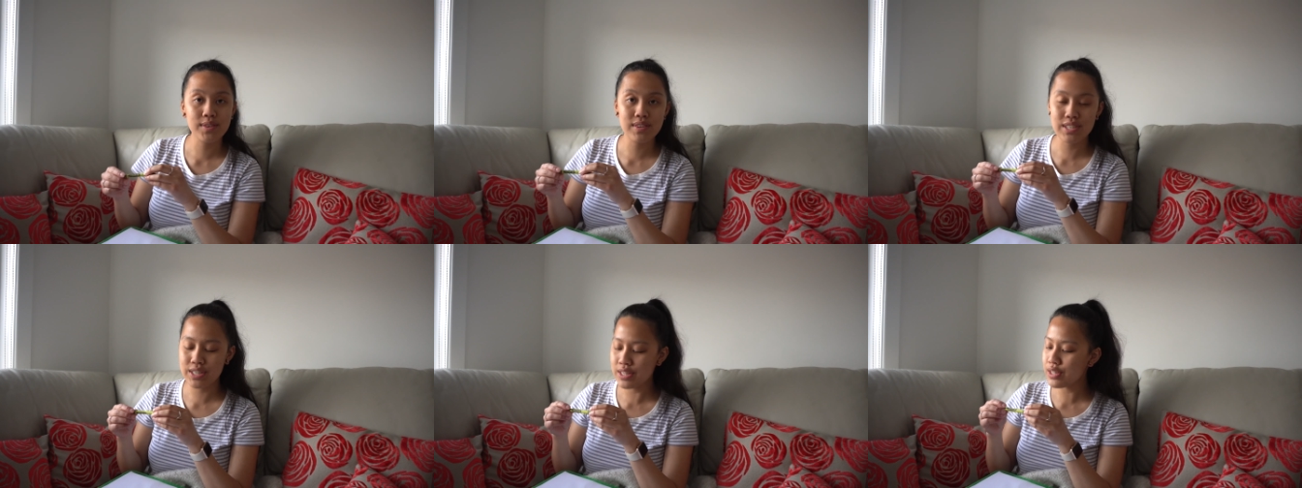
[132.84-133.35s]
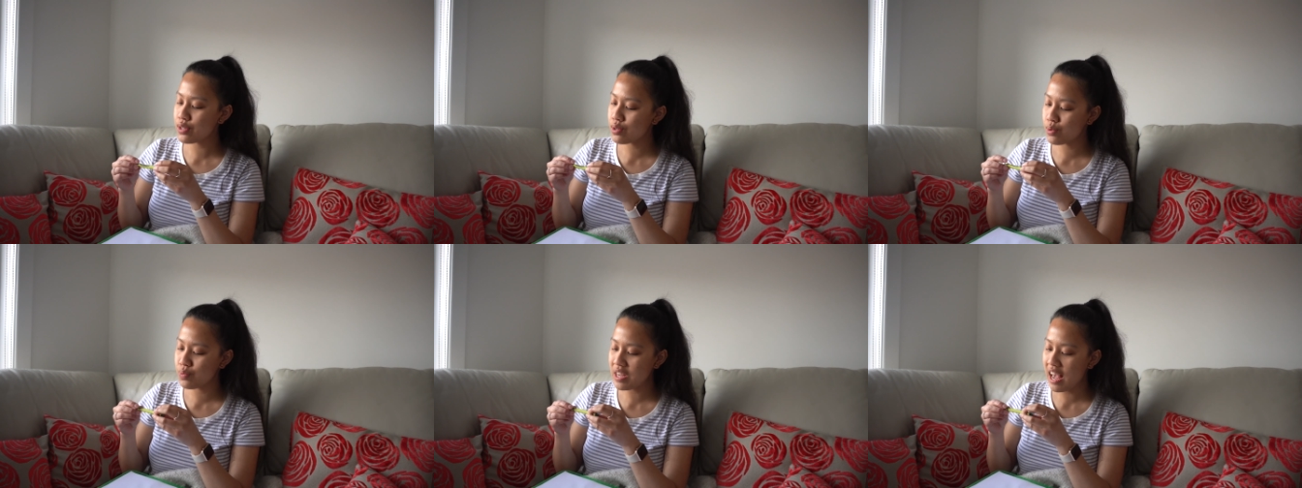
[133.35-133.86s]
question
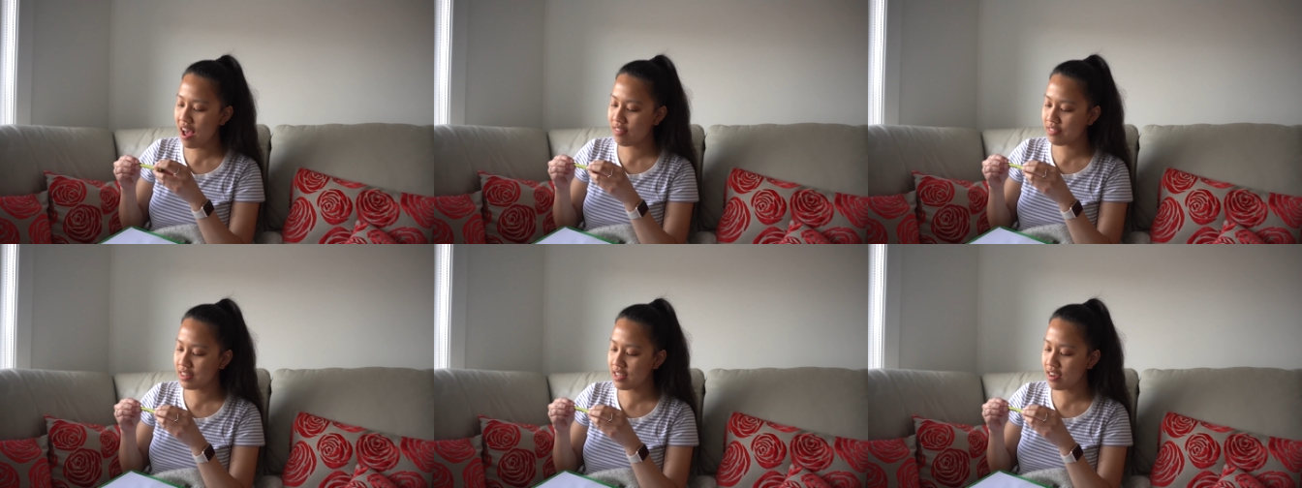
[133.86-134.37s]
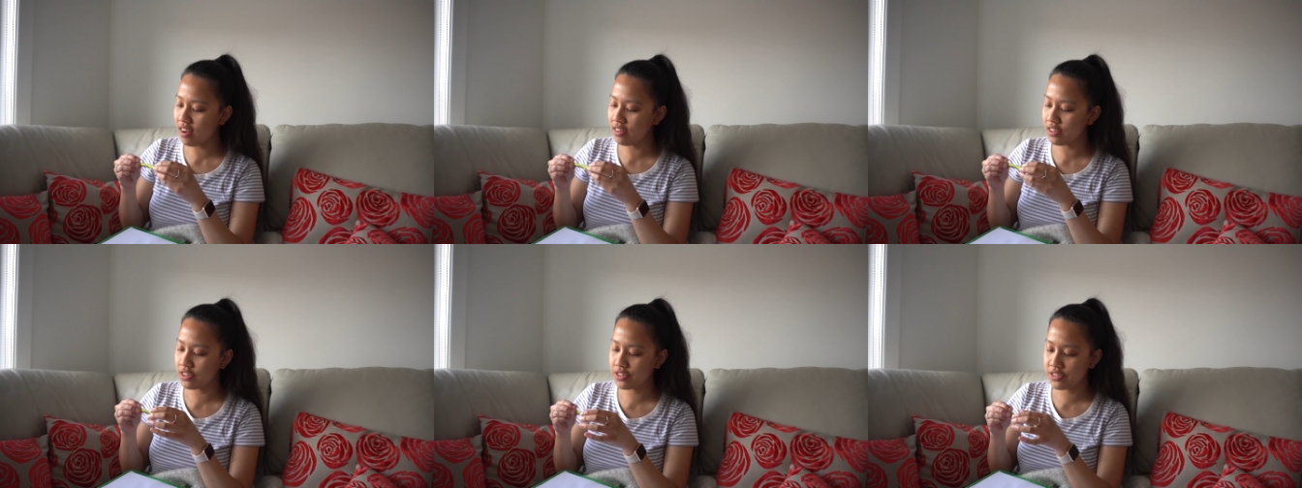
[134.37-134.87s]
2, we have the
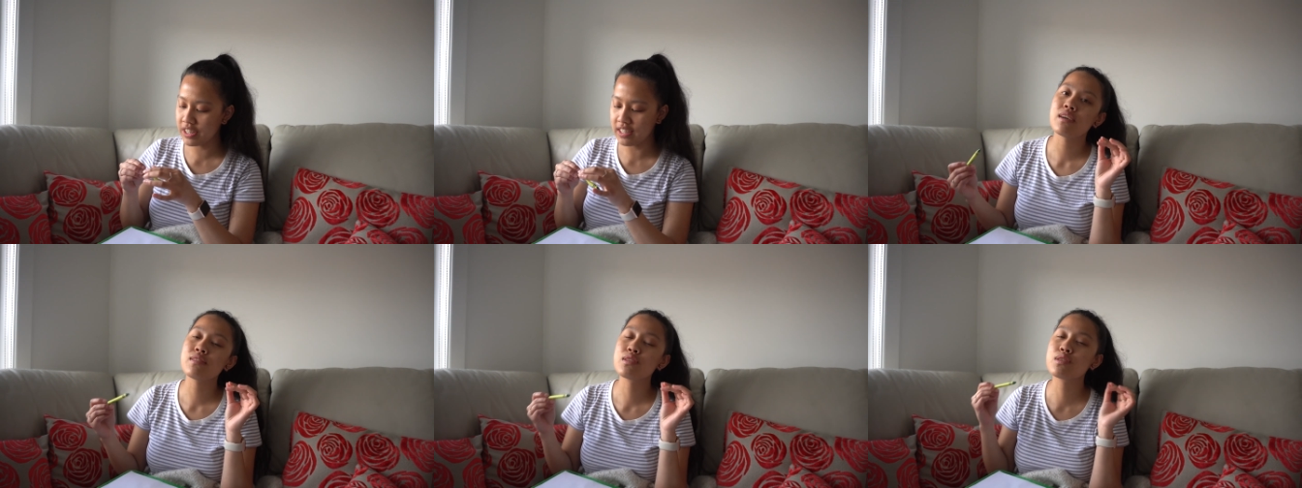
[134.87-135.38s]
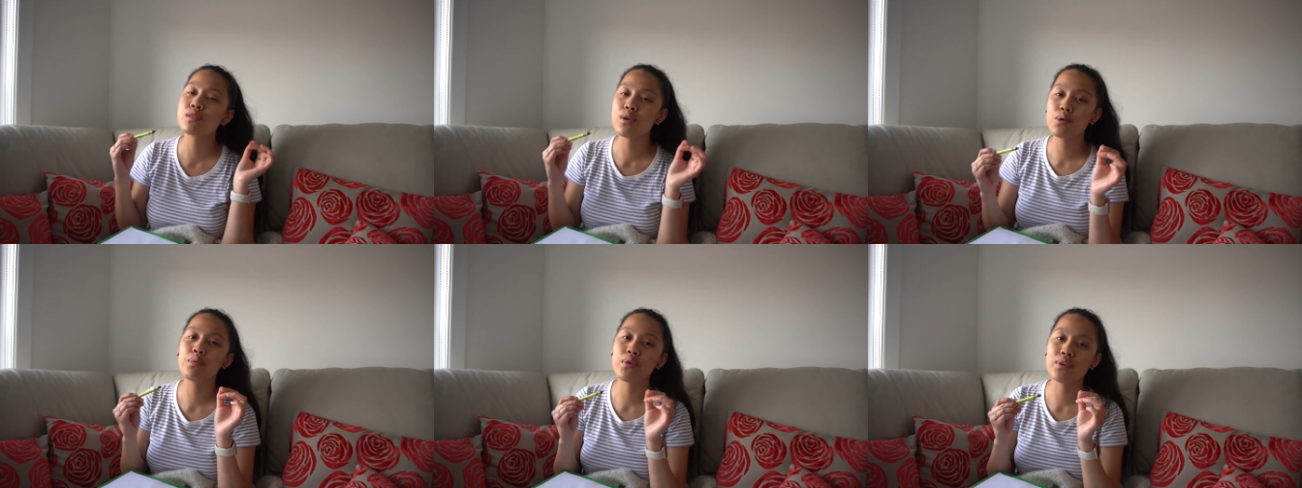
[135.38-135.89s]
color green. That was
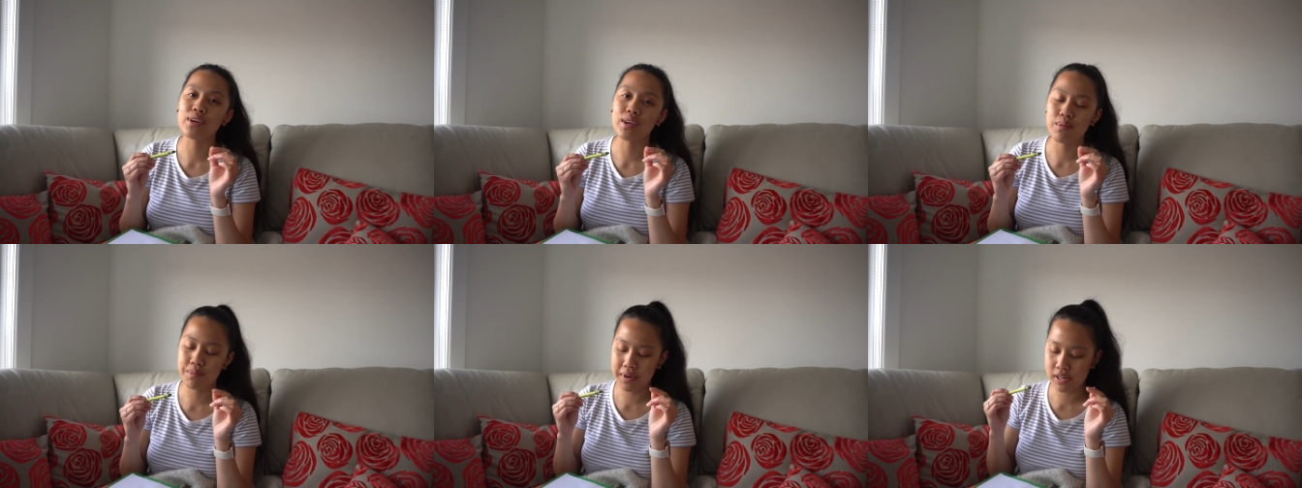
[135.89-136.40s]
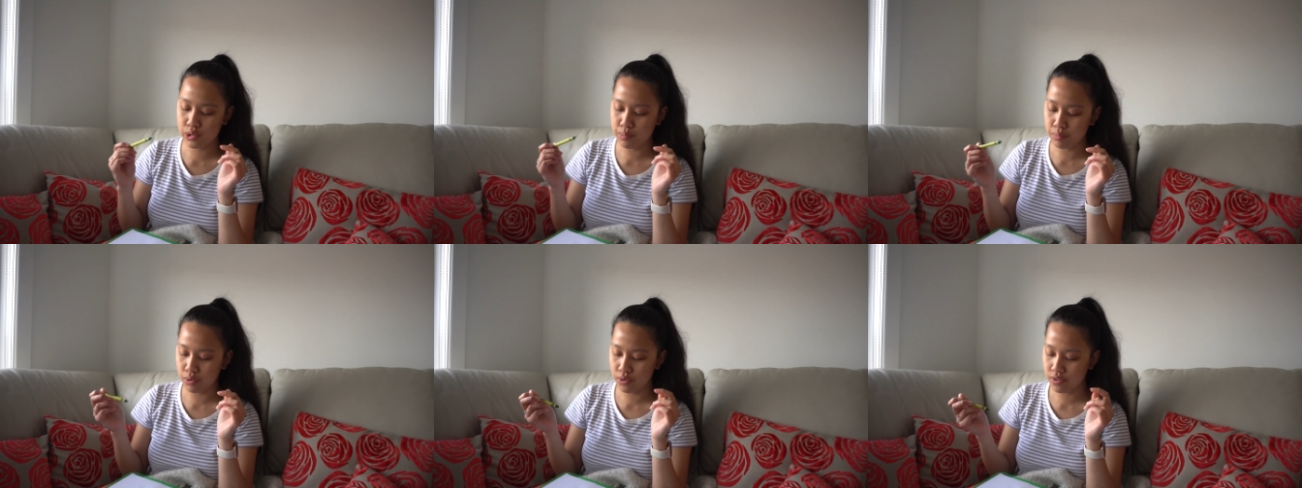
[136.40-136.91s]
so boring compared to
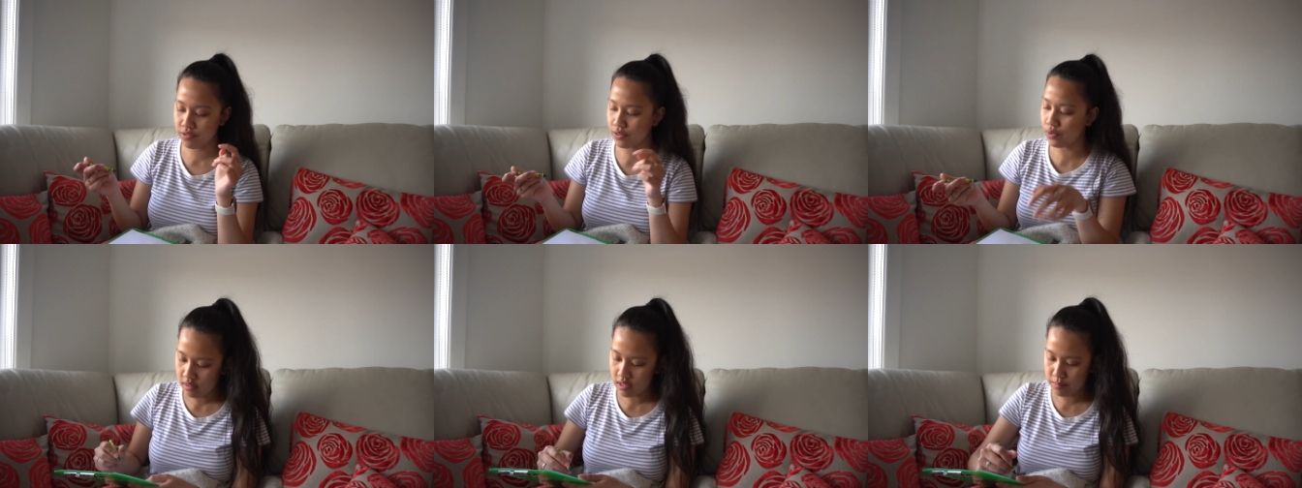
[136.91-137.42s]
Beautiful.